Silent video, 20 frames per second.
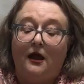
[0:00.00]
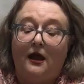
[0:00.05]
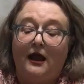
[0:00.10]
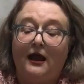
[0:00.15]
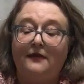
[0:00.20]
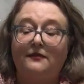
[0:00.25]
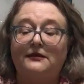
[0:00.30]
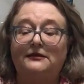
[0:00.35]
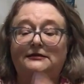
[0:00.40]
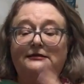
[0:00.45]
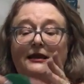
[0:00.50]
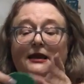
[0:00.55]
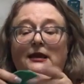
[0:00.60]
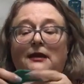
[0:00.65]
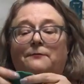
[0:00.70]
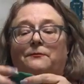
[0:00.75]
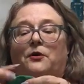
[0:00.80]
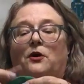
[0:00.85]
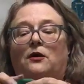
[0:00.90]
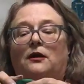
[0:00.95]
And the
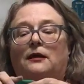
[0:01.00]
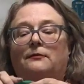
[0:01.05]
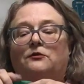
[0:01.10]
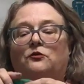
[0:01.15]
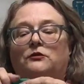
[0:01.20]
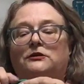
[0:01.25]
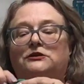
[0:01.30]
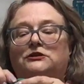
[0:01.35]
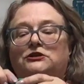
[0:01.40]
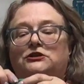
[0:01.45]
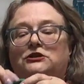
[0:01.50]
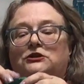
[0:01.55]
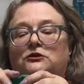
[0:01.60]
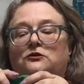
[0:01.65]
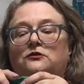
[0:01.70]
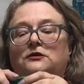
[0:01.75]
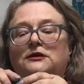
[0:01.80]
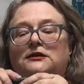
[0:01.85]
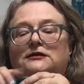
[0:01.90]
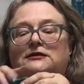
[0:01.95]
second part I'm going to
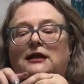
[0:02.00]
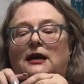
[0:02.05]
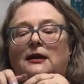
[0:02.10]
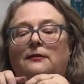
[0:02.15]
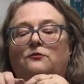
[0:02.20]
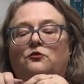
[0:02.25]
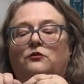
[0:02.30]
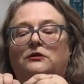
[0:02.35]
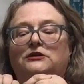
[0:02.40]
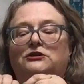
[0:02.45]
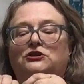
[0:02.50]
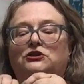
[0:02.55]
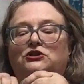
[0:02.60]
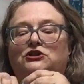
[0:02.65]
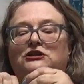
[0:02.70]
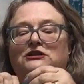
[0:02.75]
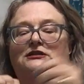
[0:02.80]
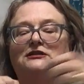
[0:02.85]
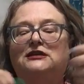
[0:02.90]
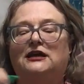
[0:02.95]
do is I'm going to
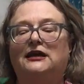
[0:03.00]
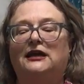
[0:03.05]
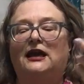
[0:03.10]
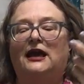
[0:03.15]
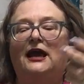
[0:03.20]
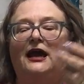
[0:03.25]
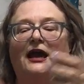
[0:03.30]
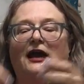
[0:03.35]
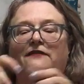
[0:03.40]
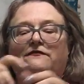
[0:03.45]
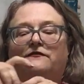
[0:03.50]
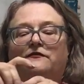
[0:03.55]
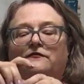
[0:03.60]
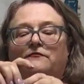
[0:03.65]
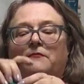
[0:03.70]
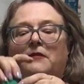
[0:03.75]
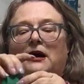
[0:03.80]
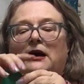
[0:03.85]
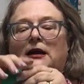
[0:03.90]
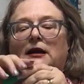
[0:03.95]
just take half of
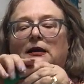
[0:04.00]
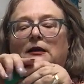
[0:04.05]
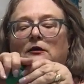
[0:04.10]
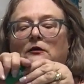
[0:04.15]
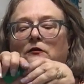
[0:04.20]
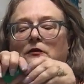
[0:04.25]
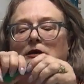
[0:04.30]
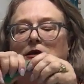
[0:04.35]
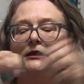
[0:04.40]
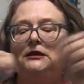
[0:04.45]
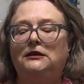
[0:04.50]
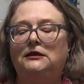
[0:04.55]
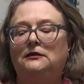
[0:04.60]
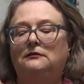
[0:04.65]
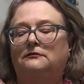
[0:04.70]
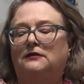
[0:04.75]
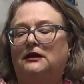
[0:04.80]
my green,